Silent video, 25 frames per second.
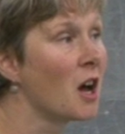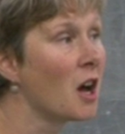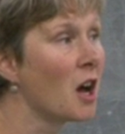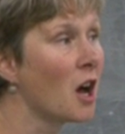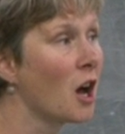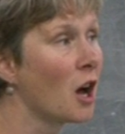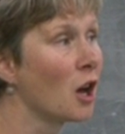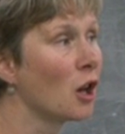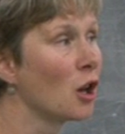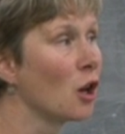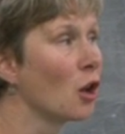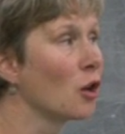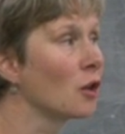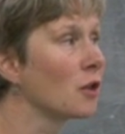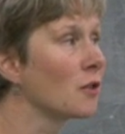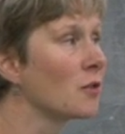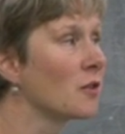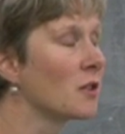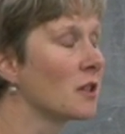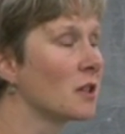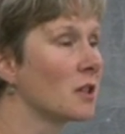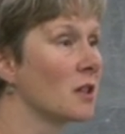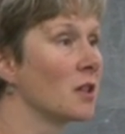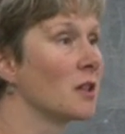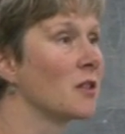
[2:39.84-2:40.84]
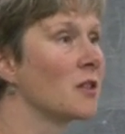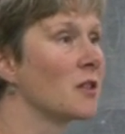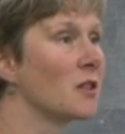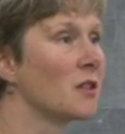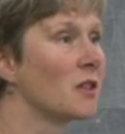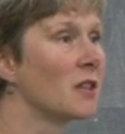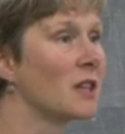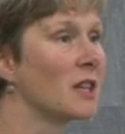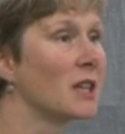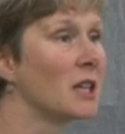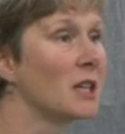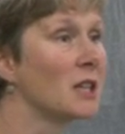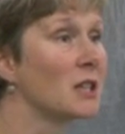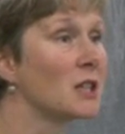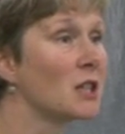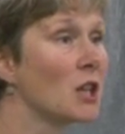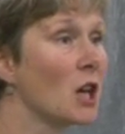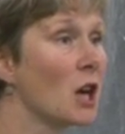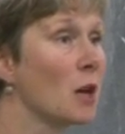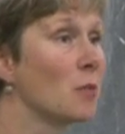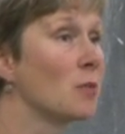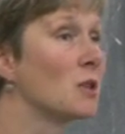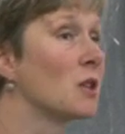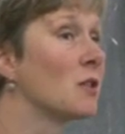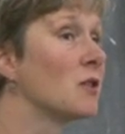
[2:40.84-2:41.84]
A lot of the
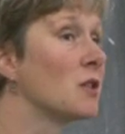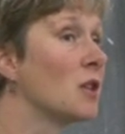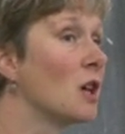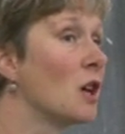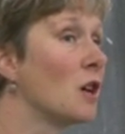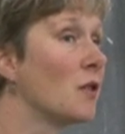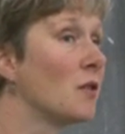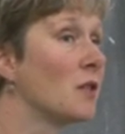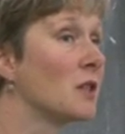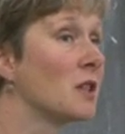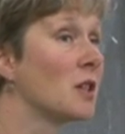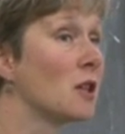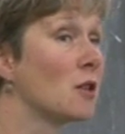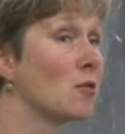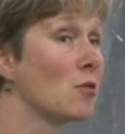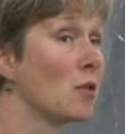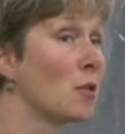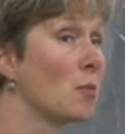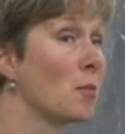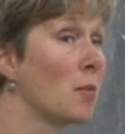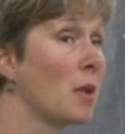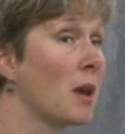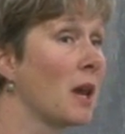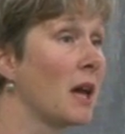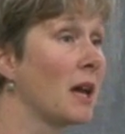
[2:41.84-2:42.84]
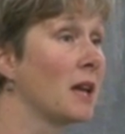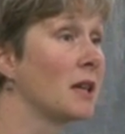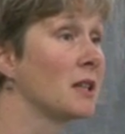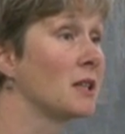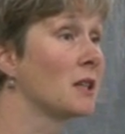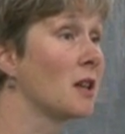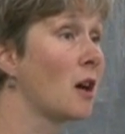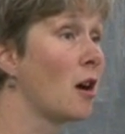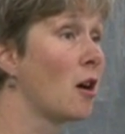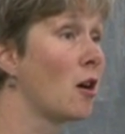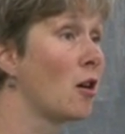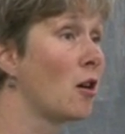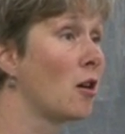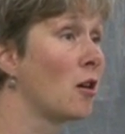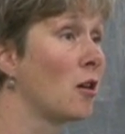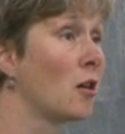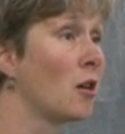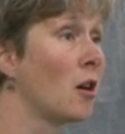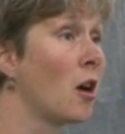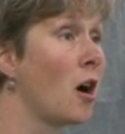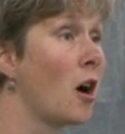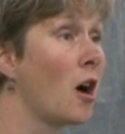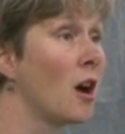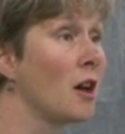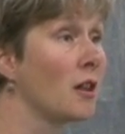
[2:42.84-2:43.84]
terms of service that are in place are
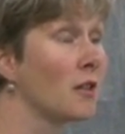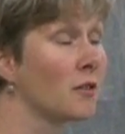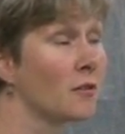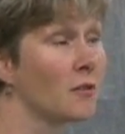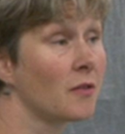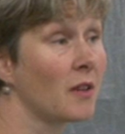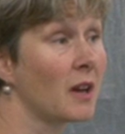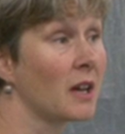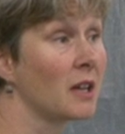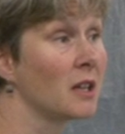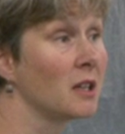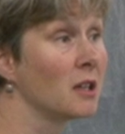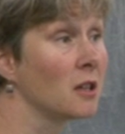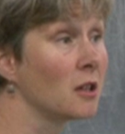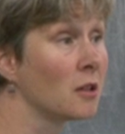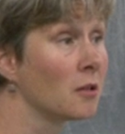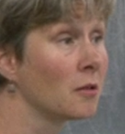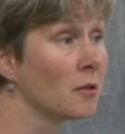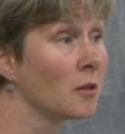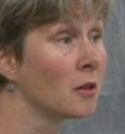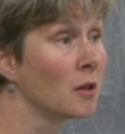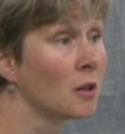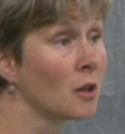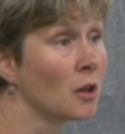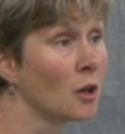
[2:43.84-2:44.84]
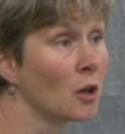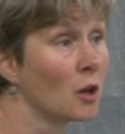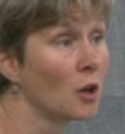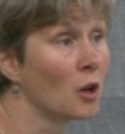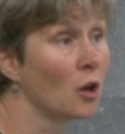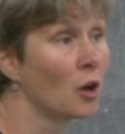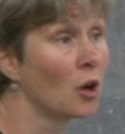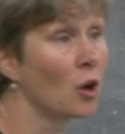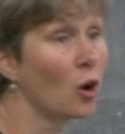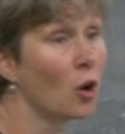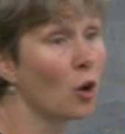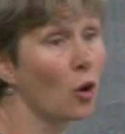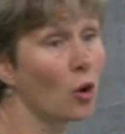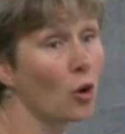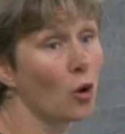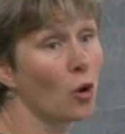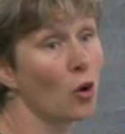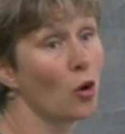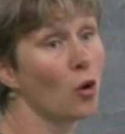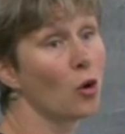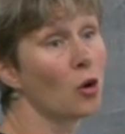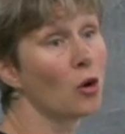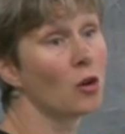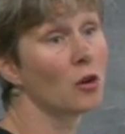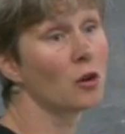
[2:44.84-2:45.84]
either vague
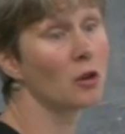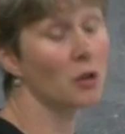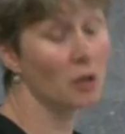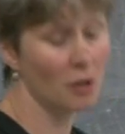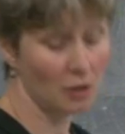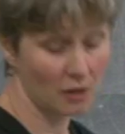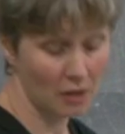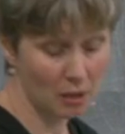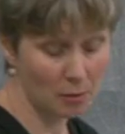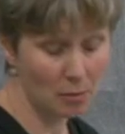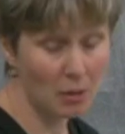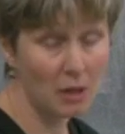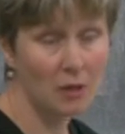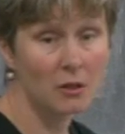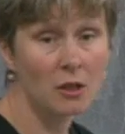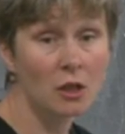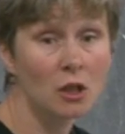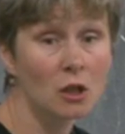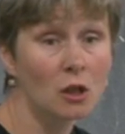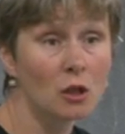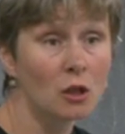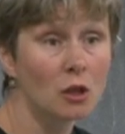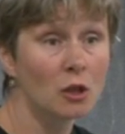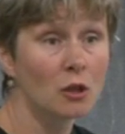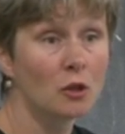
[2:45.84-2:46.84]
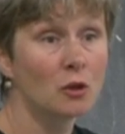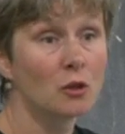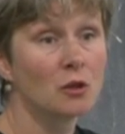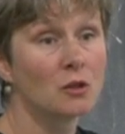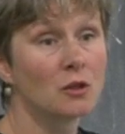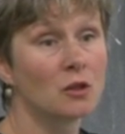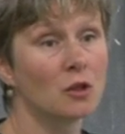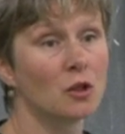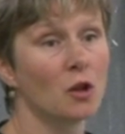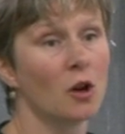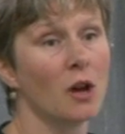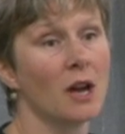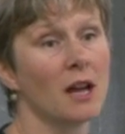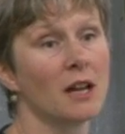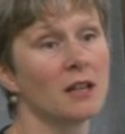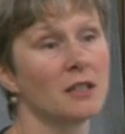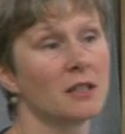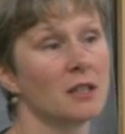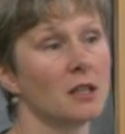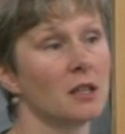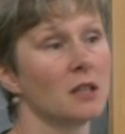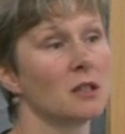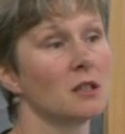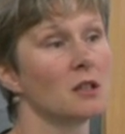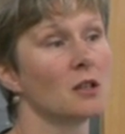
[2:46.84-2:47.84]
or they mean that you lose your
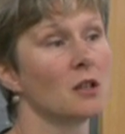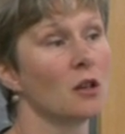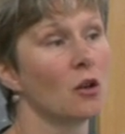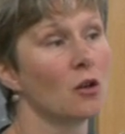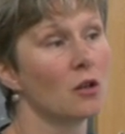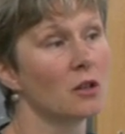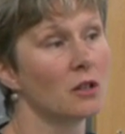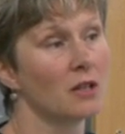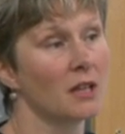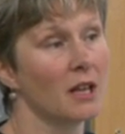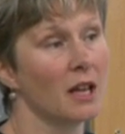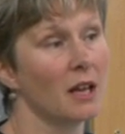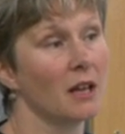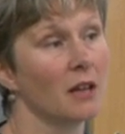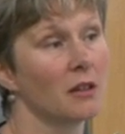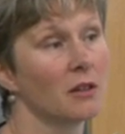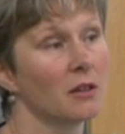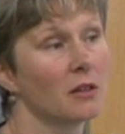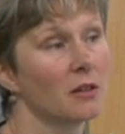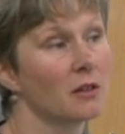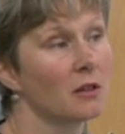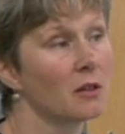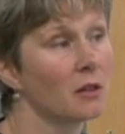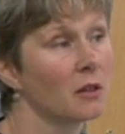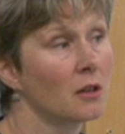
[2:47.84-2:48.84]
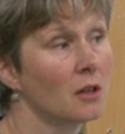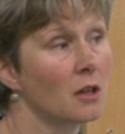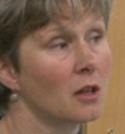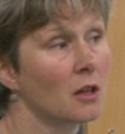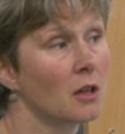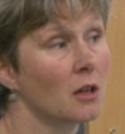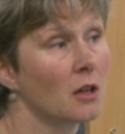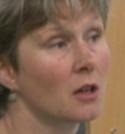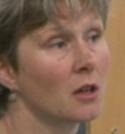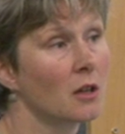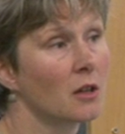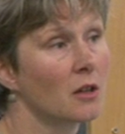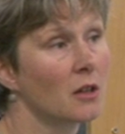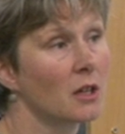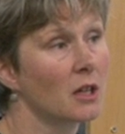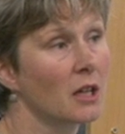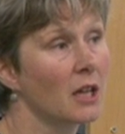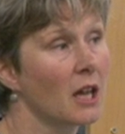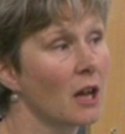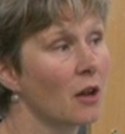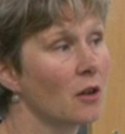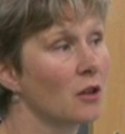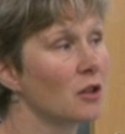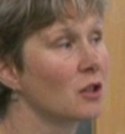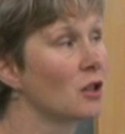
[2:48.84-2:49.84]
assets on death. The
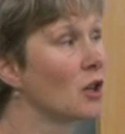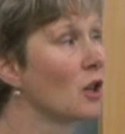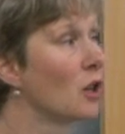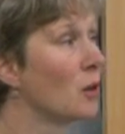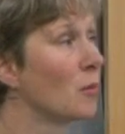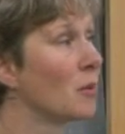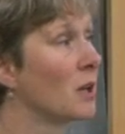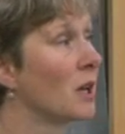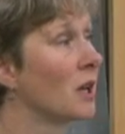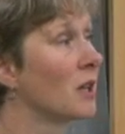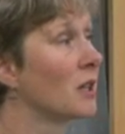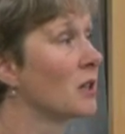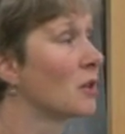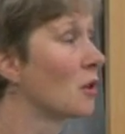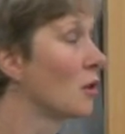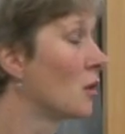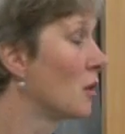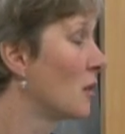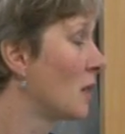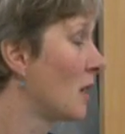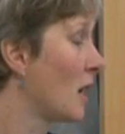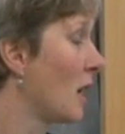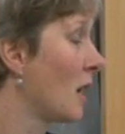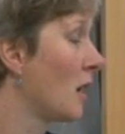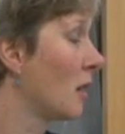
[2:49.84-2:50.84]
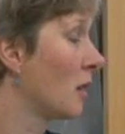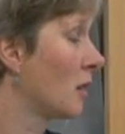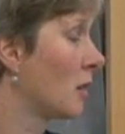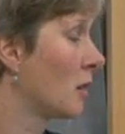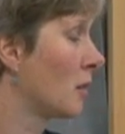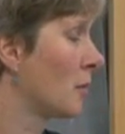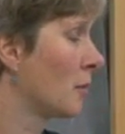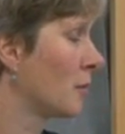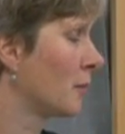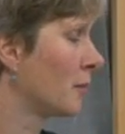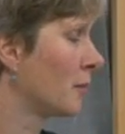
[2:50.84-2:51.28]
account terminates on death.